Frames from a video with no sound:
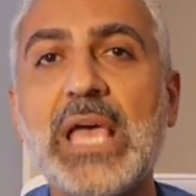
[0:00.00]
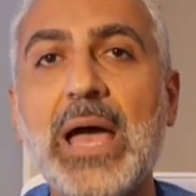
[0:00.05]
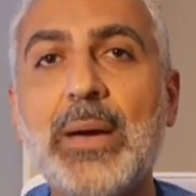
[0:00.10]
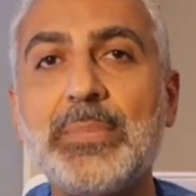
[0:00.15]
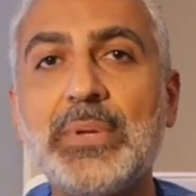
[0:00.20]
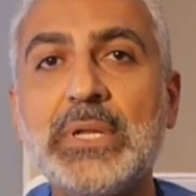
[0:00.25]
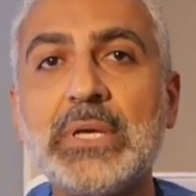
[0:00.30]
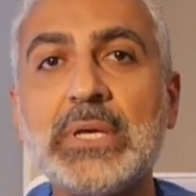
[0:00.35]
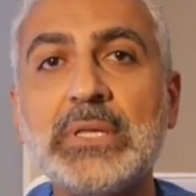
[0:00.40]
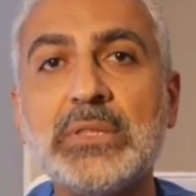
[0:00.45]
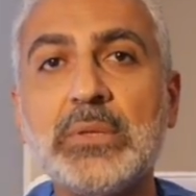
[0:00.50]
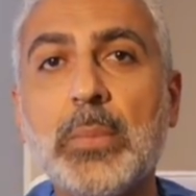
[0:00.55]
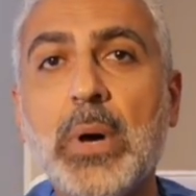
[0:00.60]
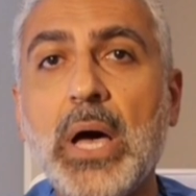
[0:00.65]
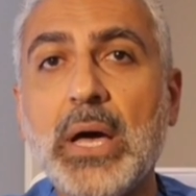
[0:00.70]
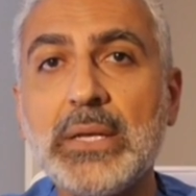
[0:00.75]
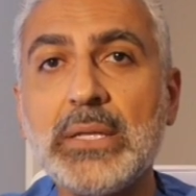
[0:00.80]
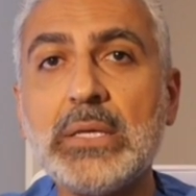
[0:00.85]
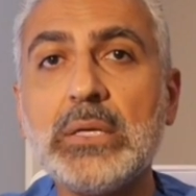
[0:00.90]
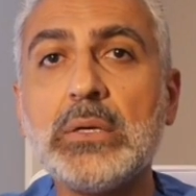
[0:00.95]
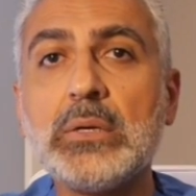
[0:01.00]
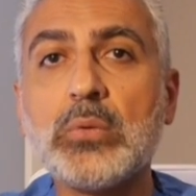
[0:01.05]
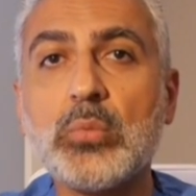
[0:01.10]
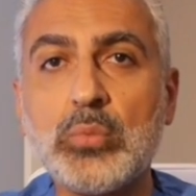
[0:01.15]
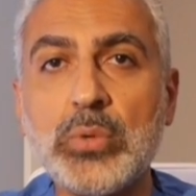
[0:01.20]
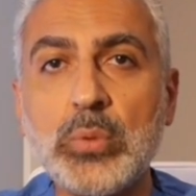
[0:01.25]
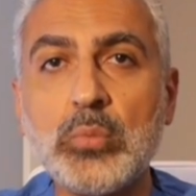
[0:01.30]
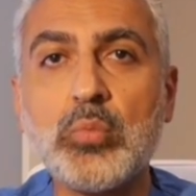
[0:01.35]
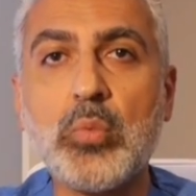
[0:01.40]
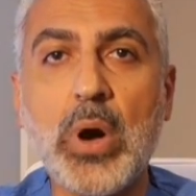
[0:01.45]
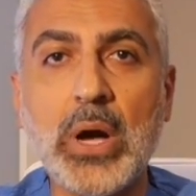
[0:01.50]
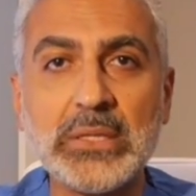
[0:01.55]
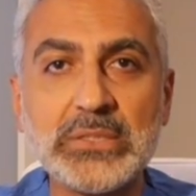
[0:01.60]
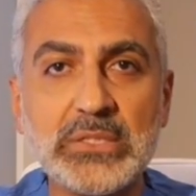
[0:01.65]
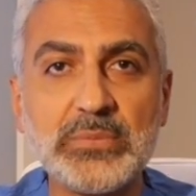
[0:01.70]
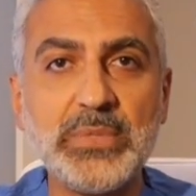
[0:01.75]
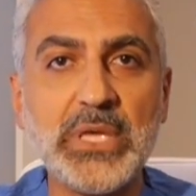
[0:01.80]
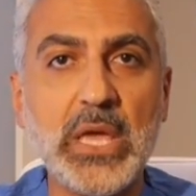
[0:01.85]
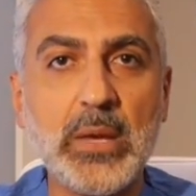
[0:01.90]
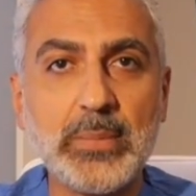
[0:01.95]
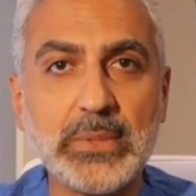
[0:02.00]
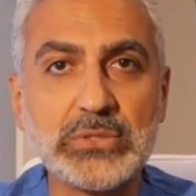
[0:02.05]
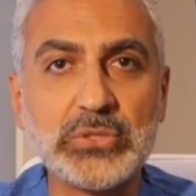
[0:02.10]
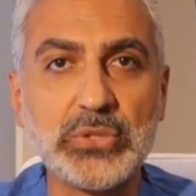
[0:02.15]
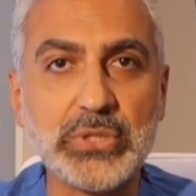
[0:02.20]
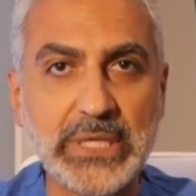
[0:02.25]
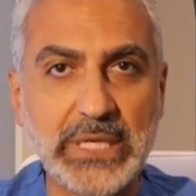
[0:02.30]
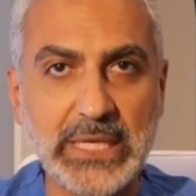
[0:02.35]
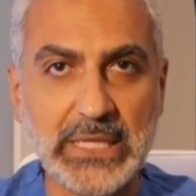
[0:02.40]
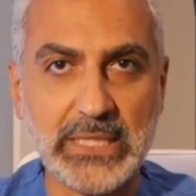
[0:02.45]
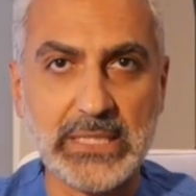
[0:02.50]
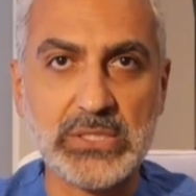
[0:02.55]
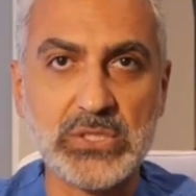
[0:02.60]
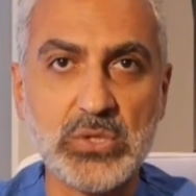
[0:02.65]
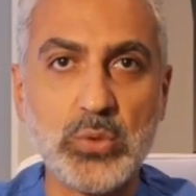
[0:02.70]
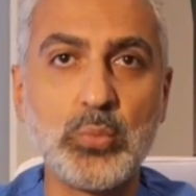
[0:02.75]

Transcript: happening in the body, we want to be able to kill it.